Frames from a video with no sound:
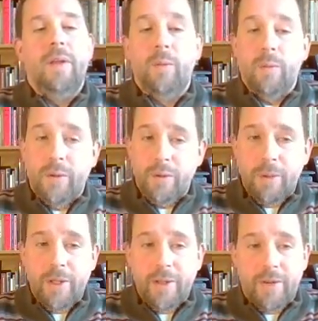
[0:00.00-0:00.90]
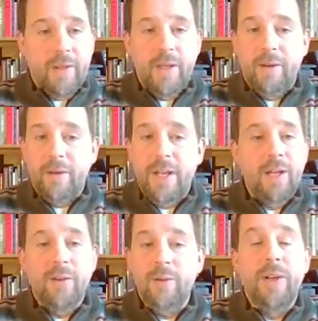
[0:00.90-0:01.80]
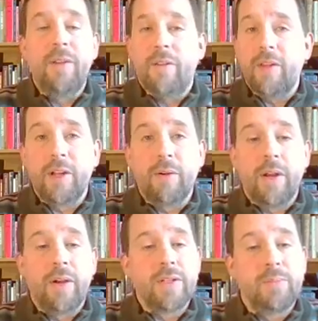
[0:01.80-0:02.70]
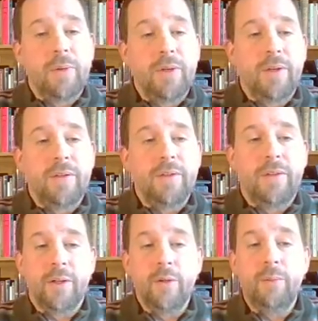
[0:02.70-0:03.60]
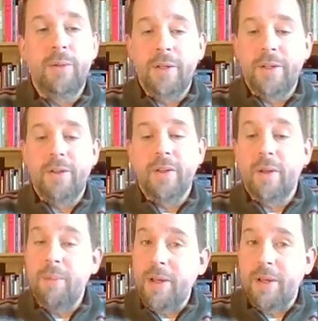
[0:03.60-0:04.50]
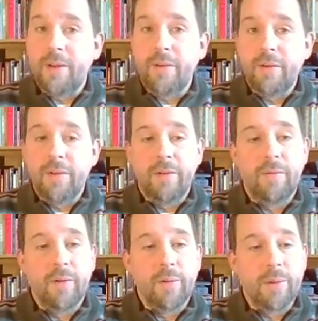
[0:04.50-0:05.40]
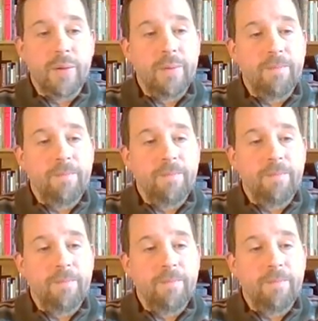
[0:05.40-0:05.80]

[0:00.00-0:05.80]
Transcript: He warned Balak that he could not do anything, great or small, to go beyond the command of the Lord.